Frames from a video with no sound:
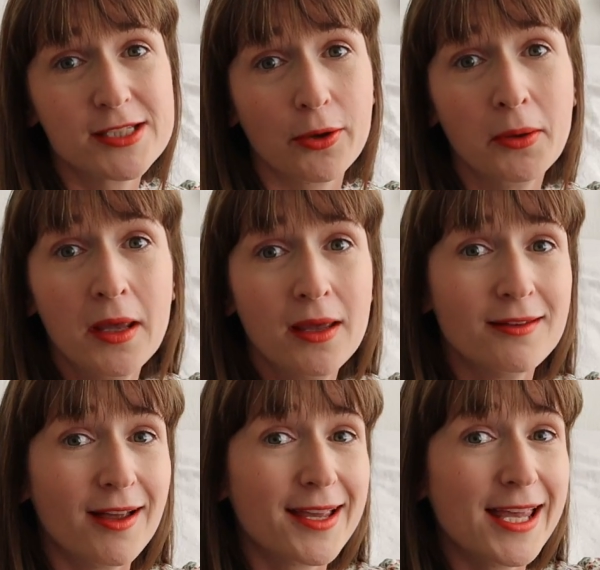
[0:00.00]
So
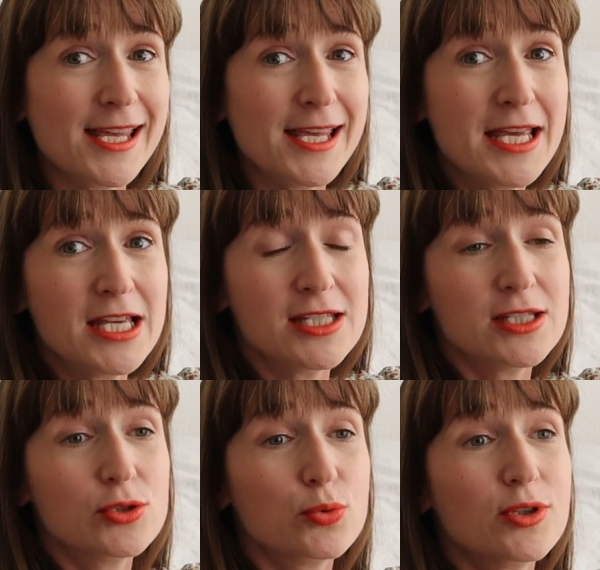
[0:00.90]
like he
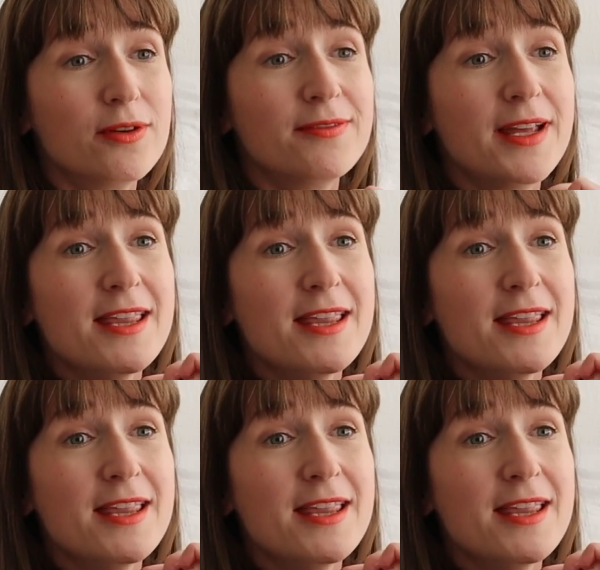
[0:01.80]
sort of